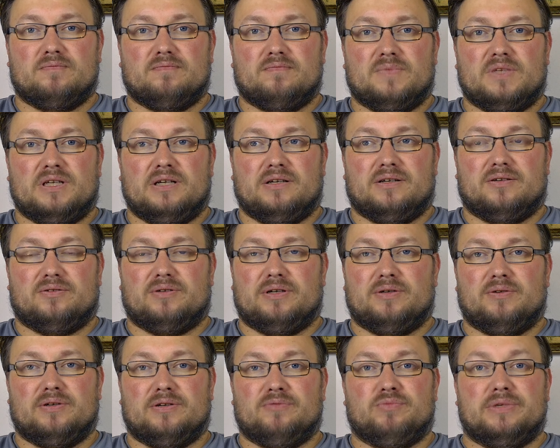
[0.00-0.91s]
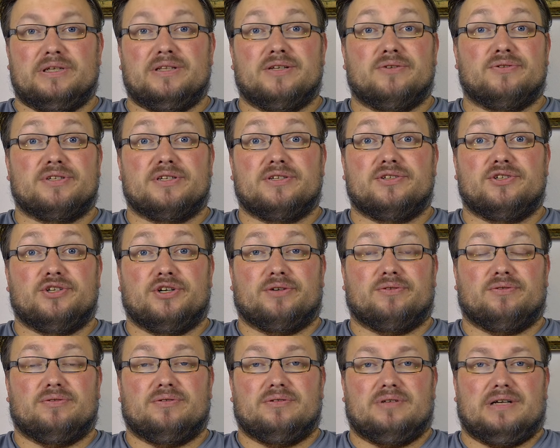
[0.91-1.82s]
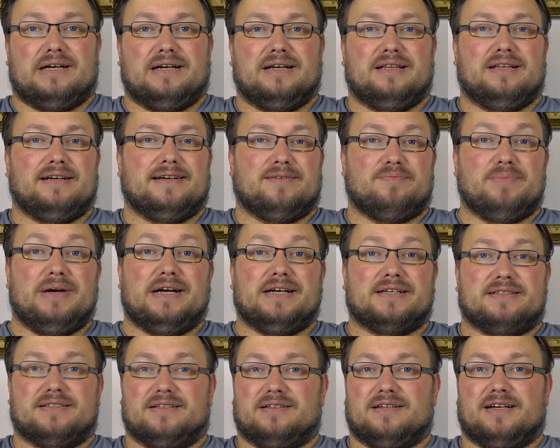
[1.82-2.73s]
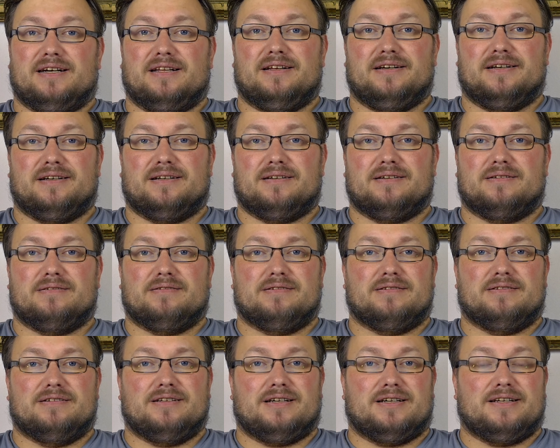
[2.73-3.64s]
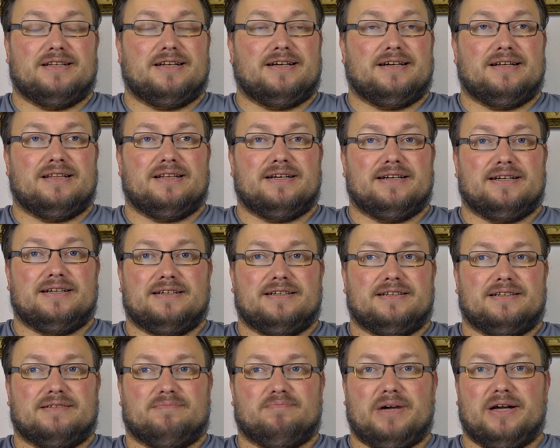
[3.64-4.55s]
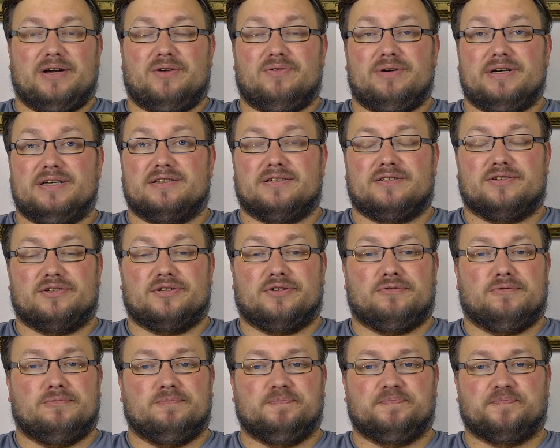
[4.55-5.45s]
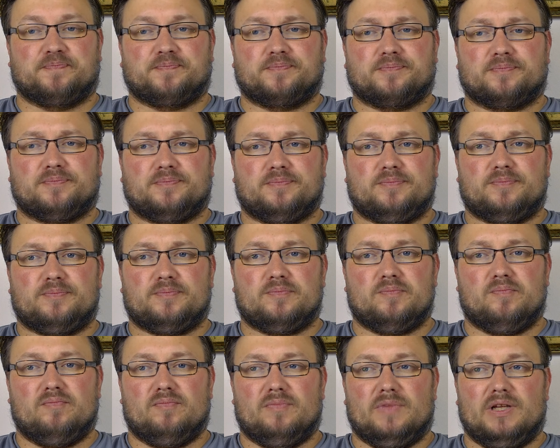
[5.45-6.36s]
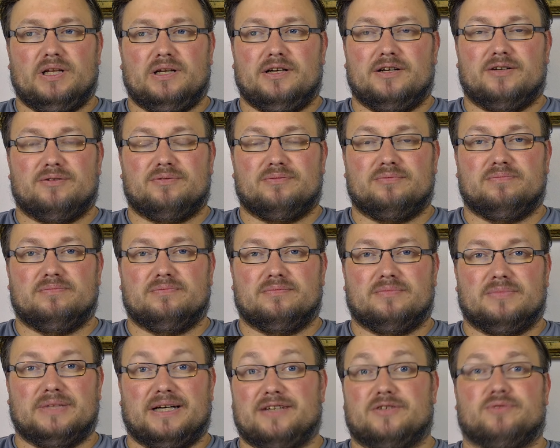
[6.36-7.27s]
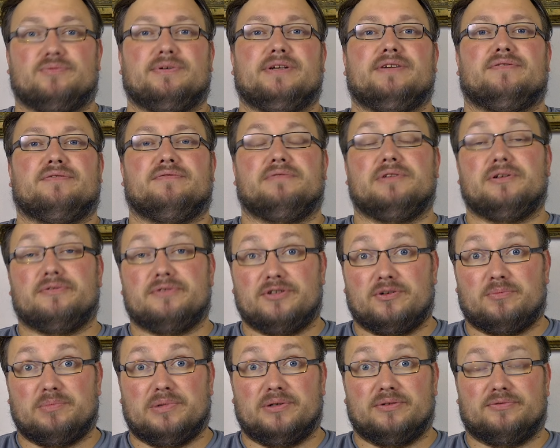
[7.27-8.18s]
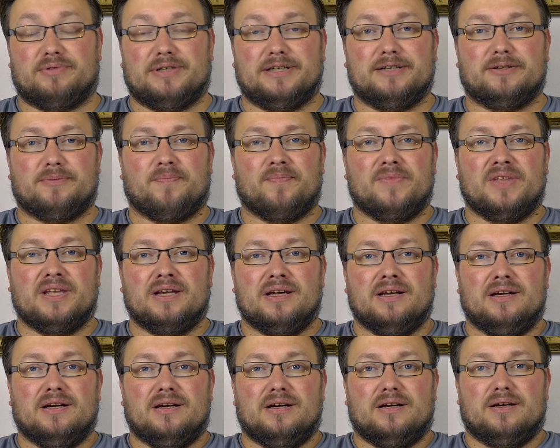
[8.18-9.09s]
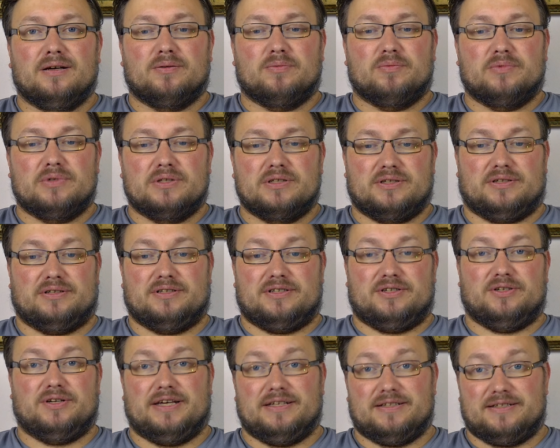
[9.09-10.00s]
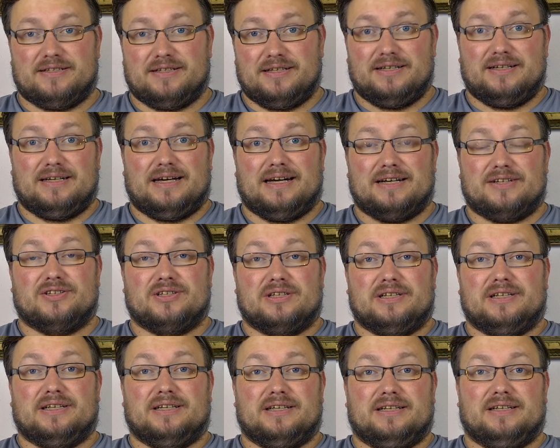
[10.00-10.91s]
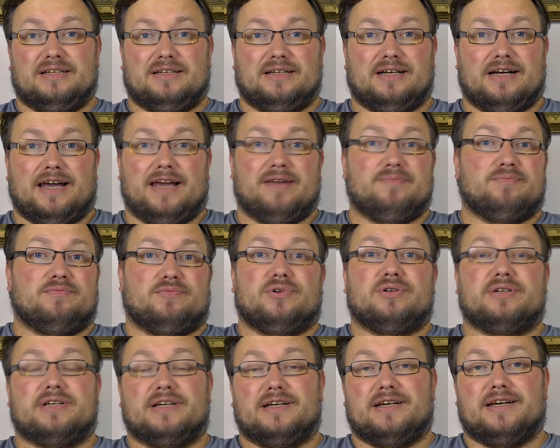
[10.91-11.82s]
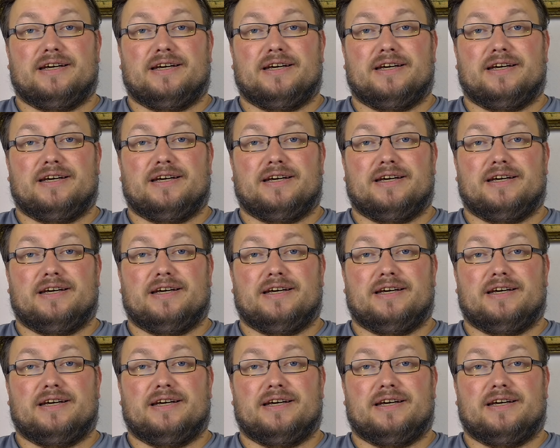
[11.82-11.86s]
and Windows in general. I like Macs and I like iOS. So, I guess whatever floats your boat, right? So as you can see, actually, I am rocking